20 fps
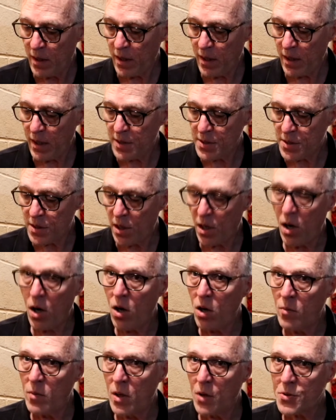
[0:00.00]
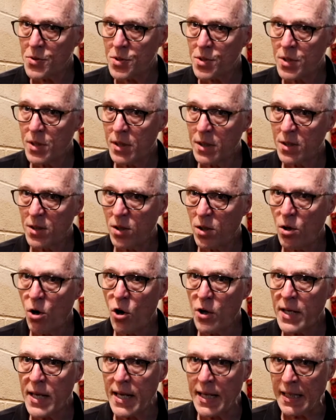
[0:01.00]
It's almost
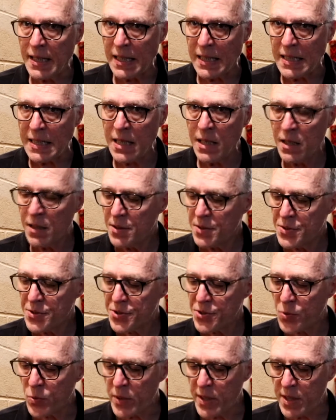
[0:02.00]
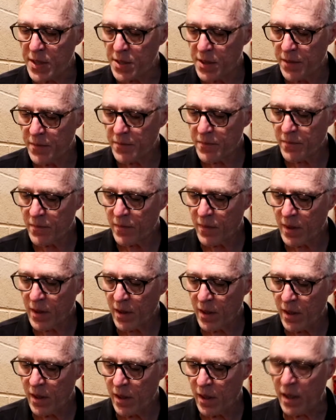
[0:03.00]
cloyingly sweet.
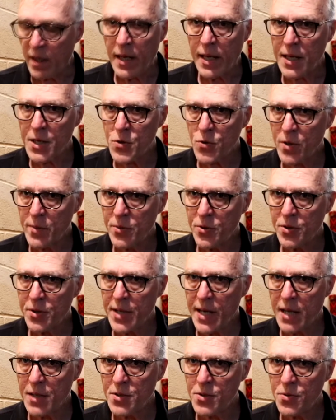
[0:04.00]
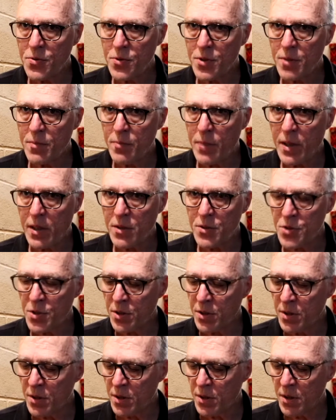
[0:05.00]
And I attribute that to the
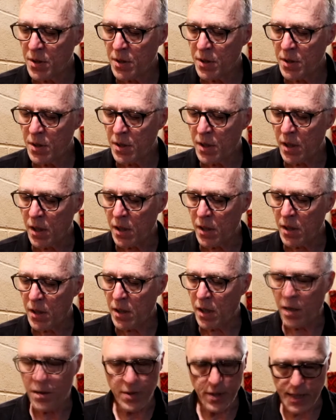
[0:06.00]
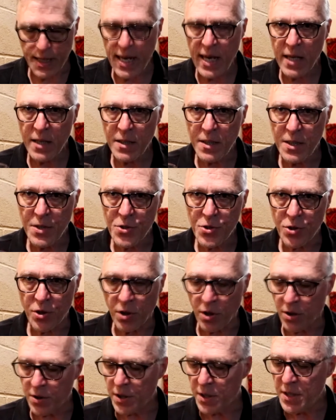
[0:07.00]
Belgian, the candy
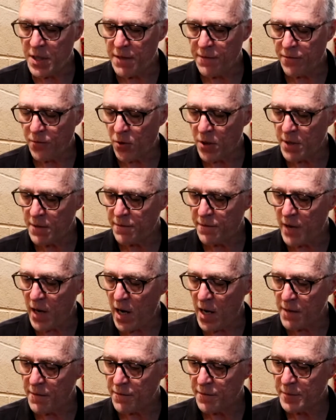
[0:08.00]
sugar, the D45.